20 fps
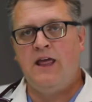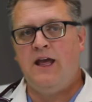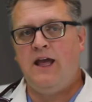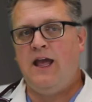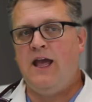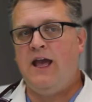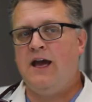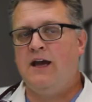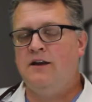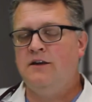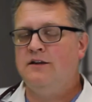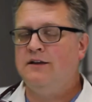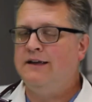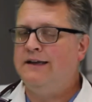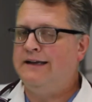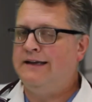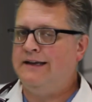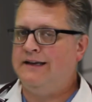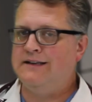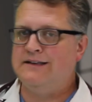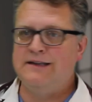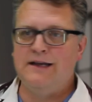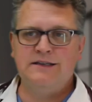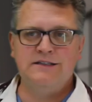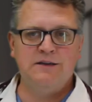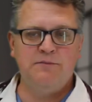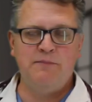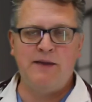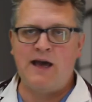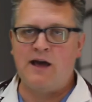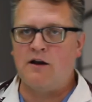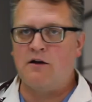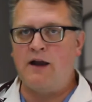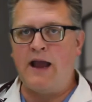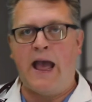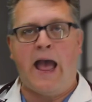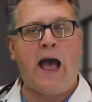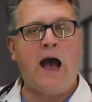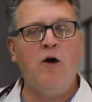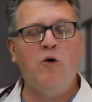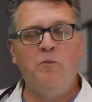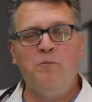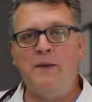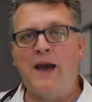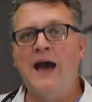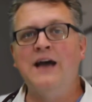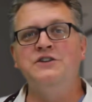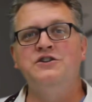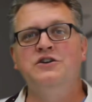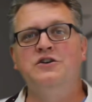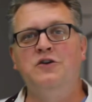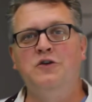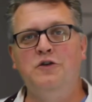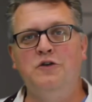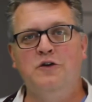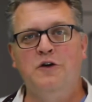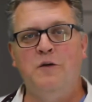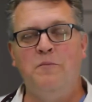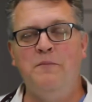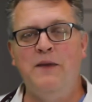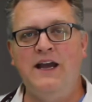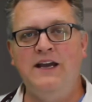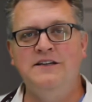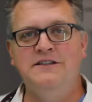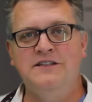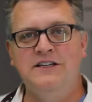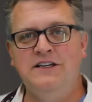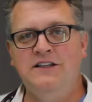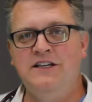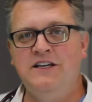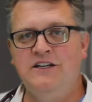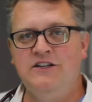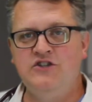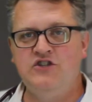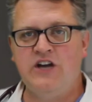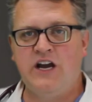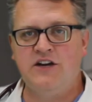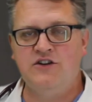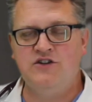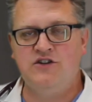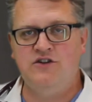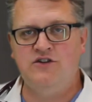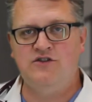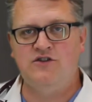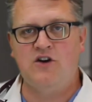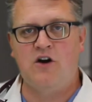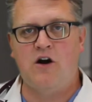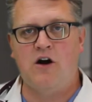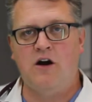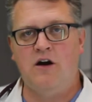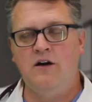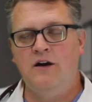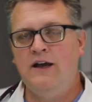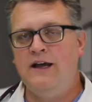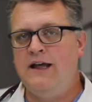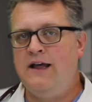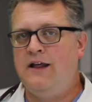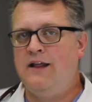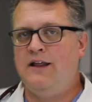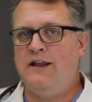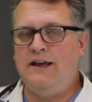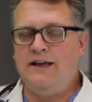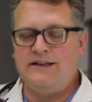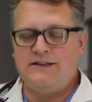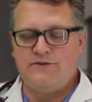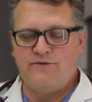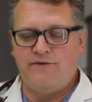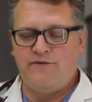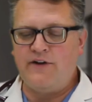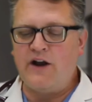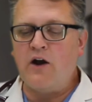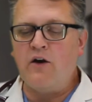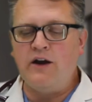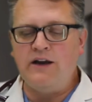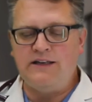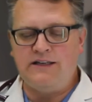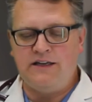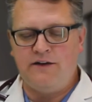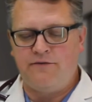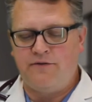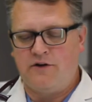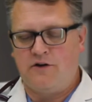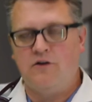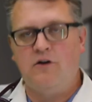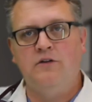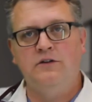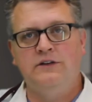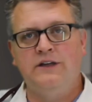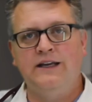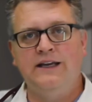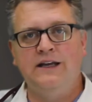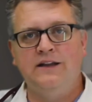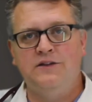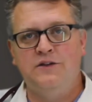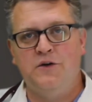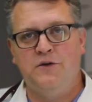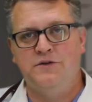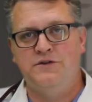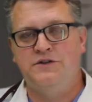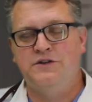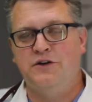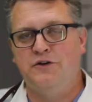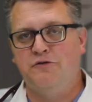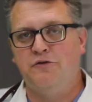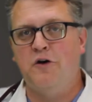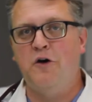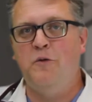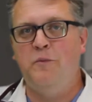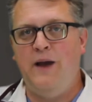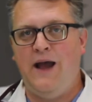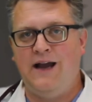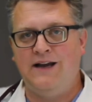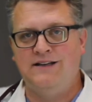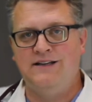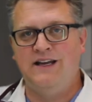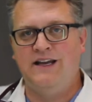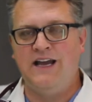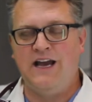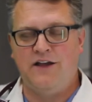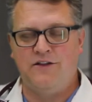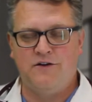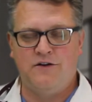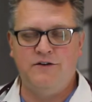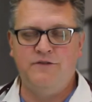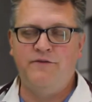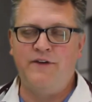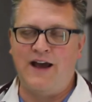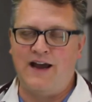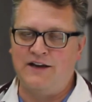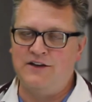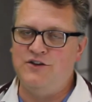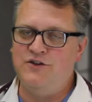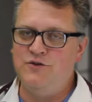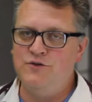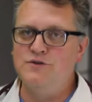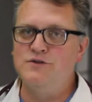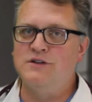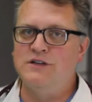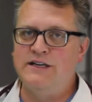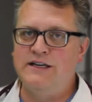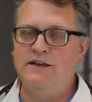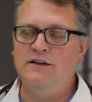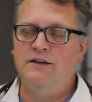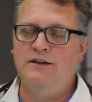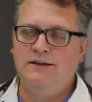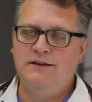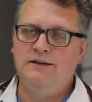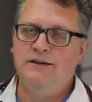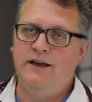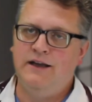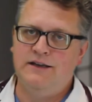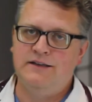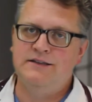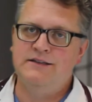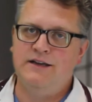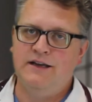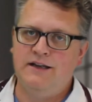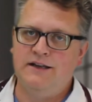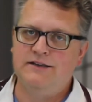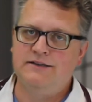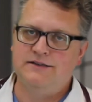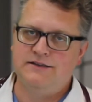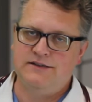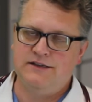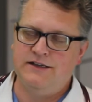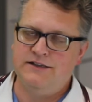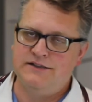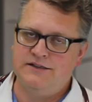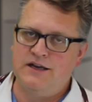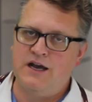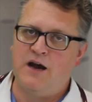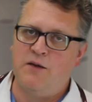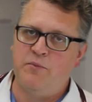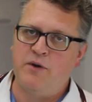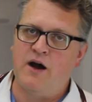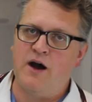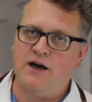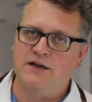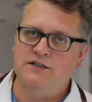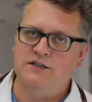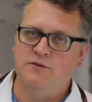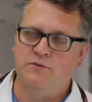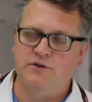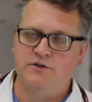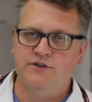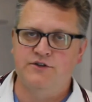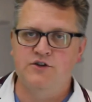And it doesn't matter how magical or amazing the injections are, it's very difficult to get those to grow back together. In fact, usually It's not possible.